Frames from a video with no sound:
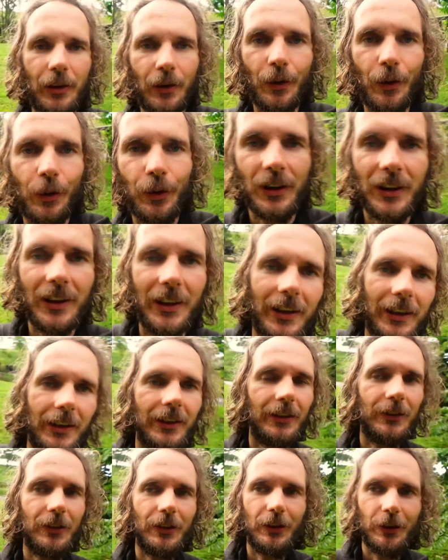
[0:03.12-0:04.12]
new
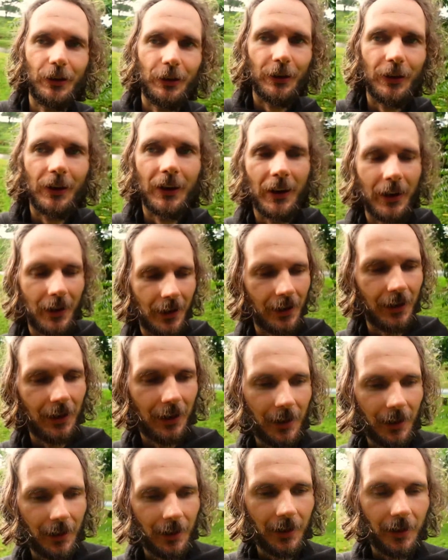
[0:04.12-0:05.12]
year to you
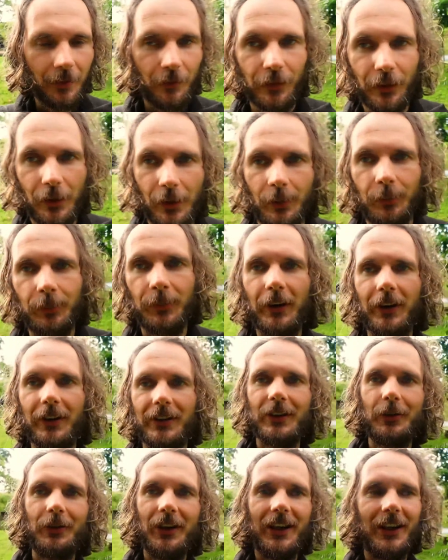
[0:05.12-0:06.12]
from
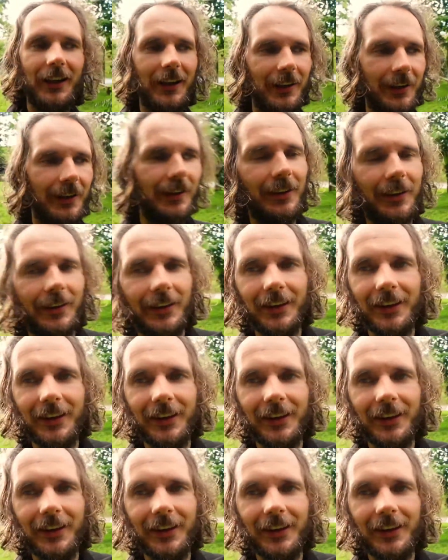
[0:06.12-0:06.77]
Costa Rica.